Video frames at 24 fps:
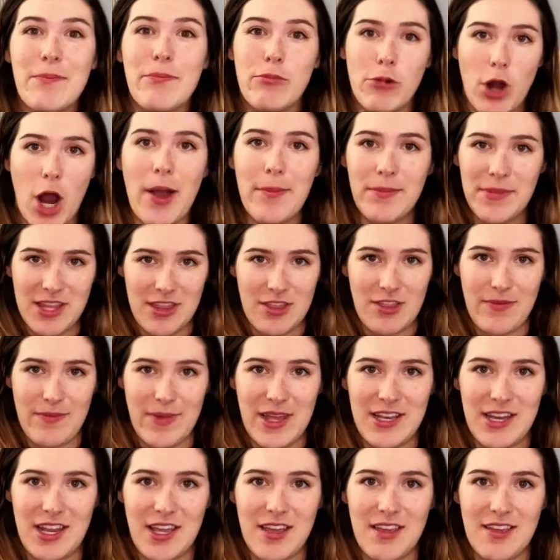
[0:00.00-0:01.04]
brought me to my
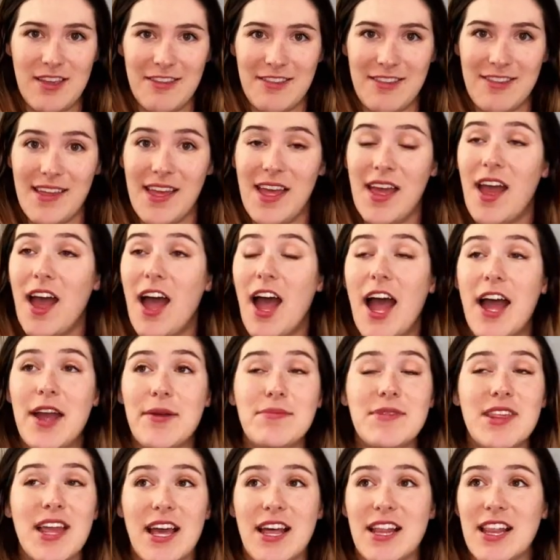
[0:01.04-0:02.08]
knees. I'm
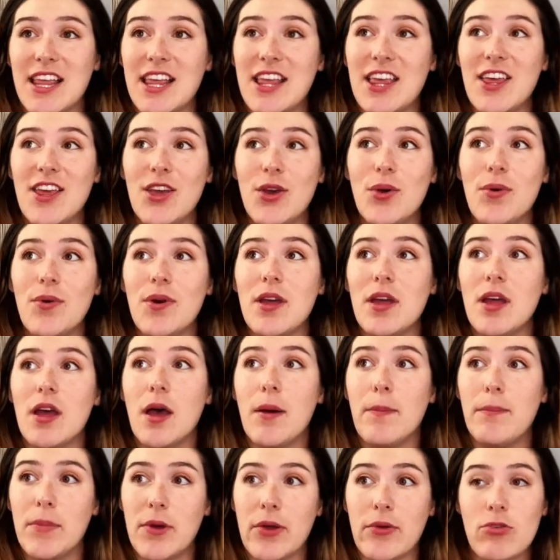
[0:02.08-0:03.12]
telling you,
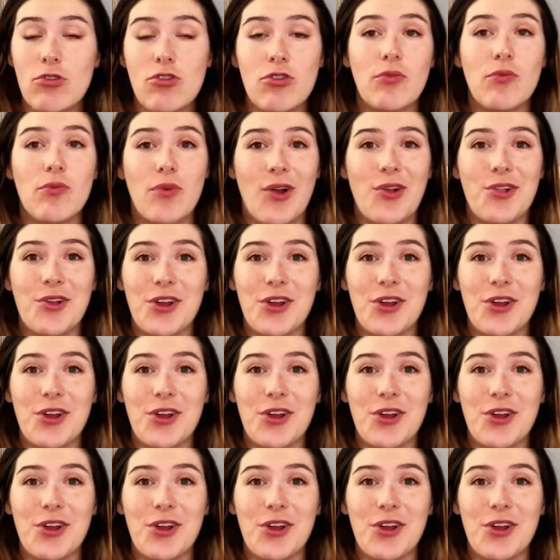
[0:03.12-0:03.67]
emotional roller